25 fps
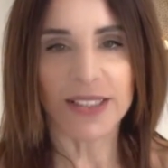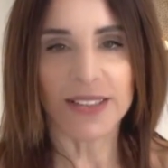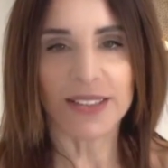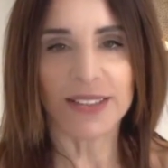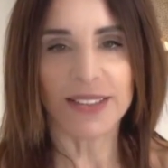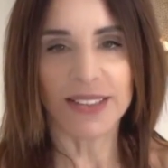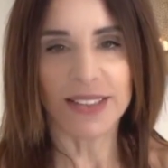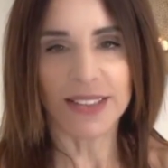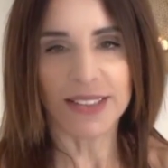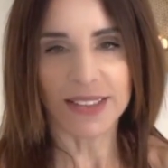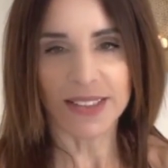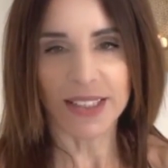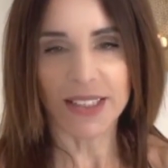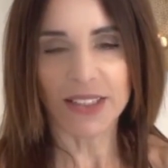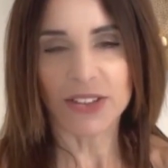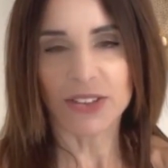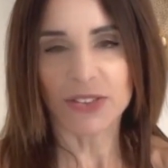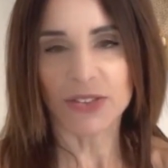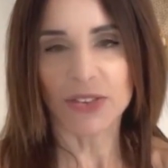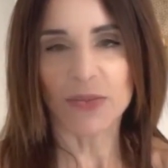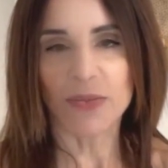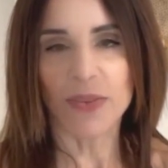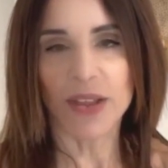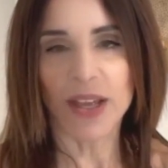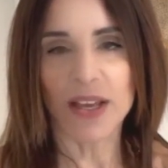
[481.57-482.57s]
a distance
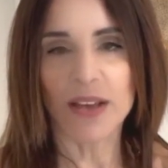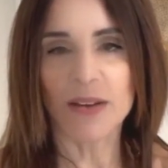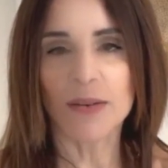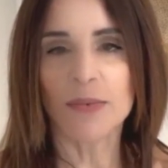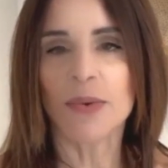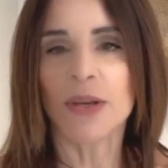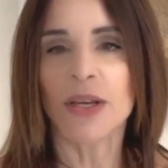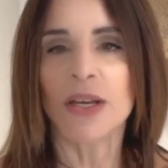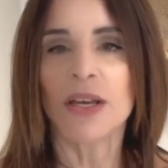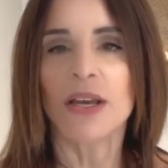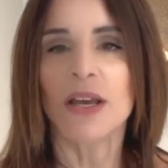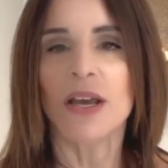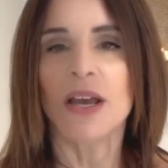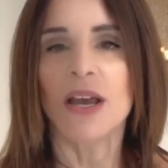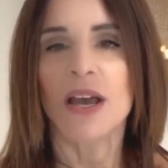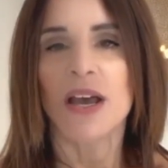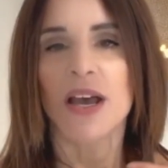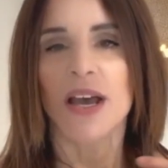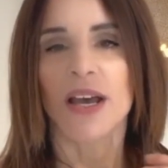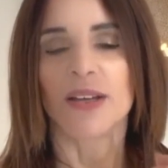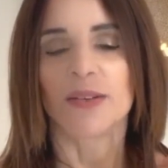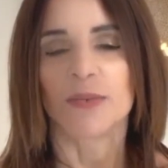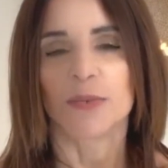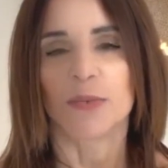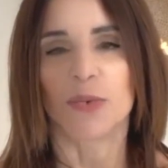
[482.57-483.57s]
from them,
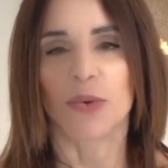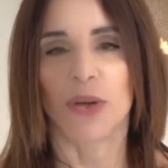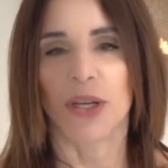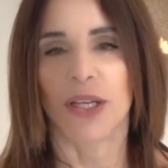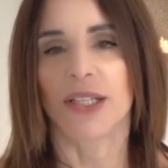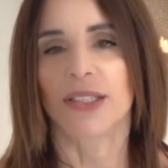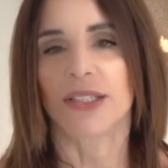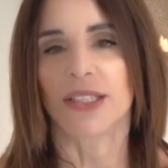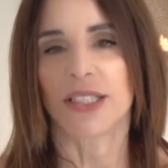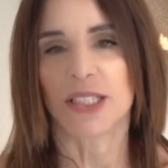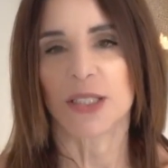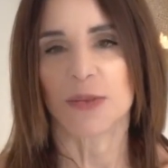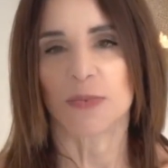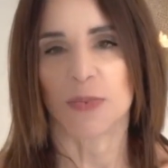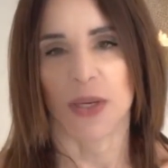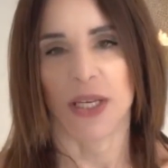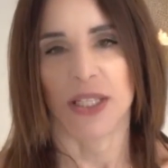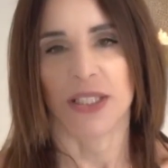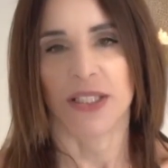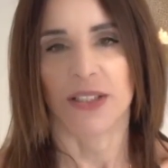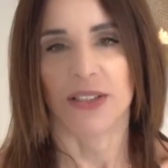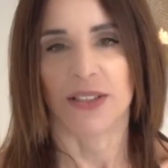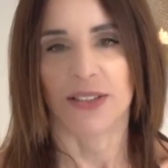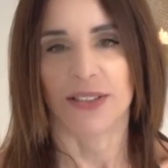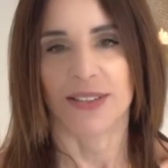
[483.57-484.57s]
and break these
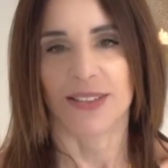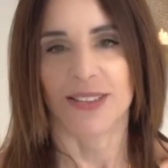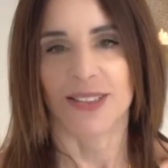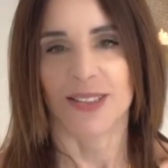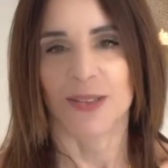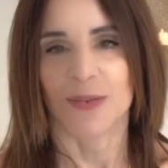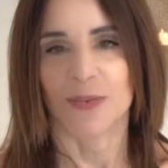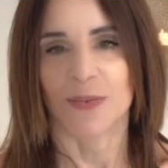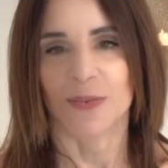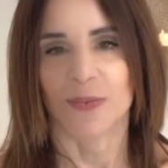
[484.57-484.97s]
patterns.